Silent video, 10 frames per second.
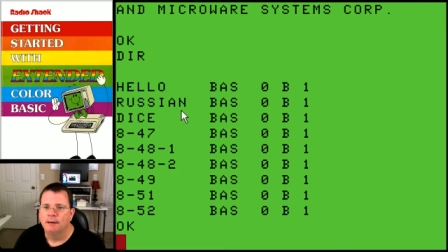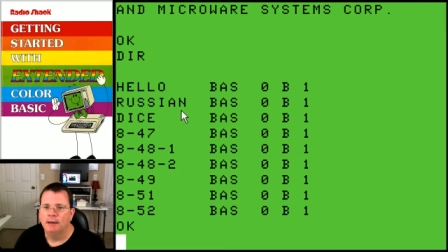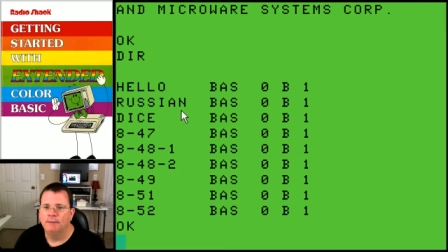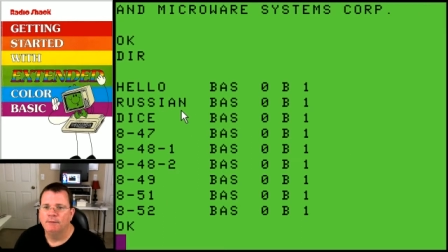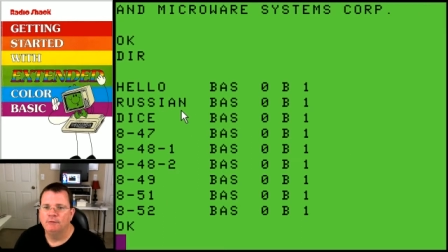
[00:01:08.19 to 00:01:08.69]

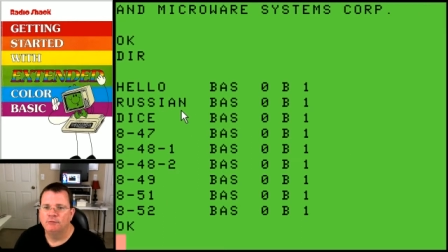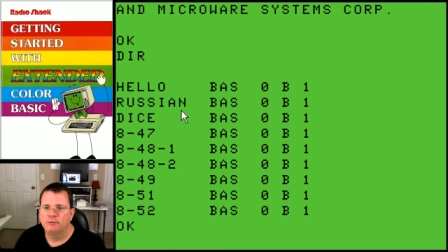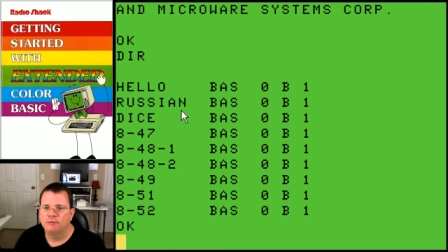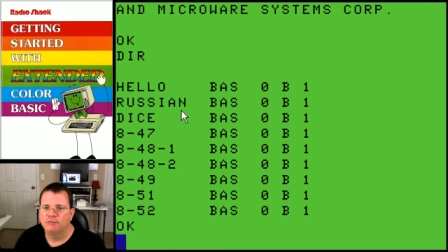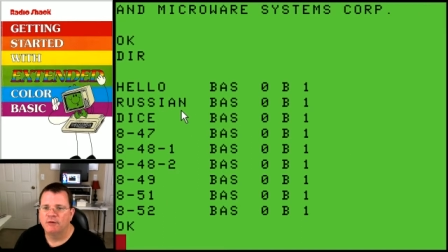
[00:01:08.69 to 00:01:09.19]
and these
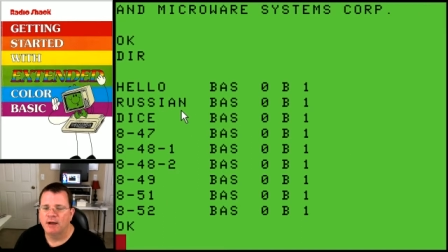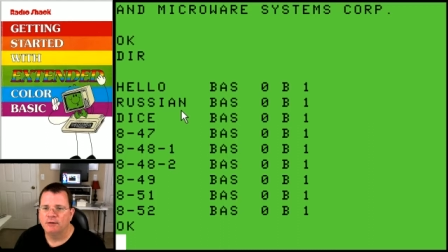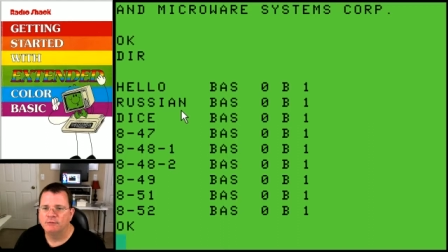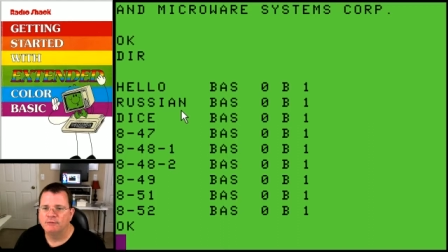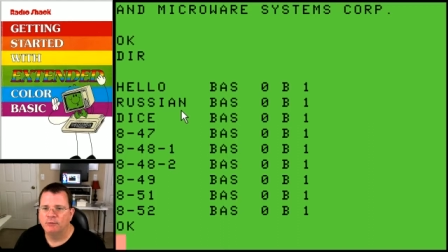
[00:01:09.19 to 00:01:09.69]
are the
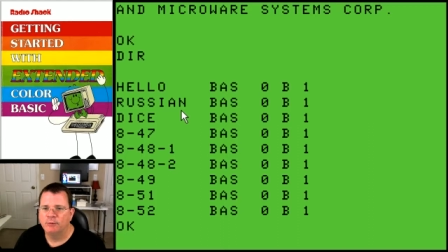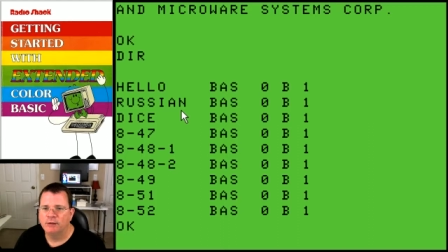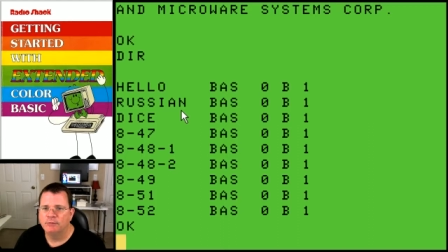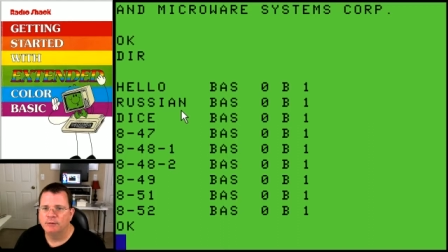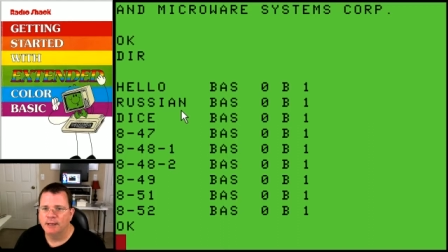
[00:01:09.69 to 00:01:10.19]
files that we
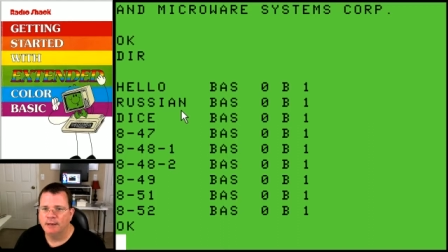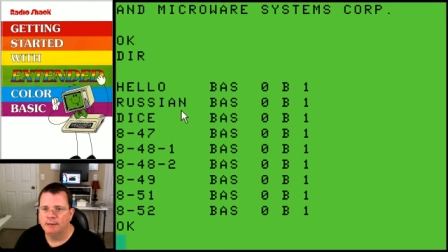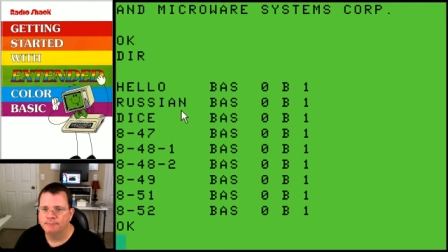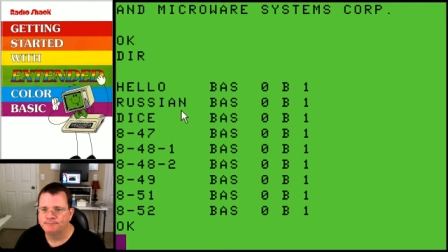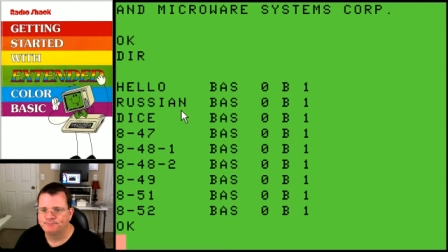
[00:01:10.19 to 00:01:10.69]

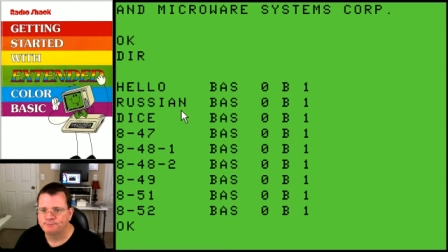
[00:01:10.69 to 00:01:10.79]
created.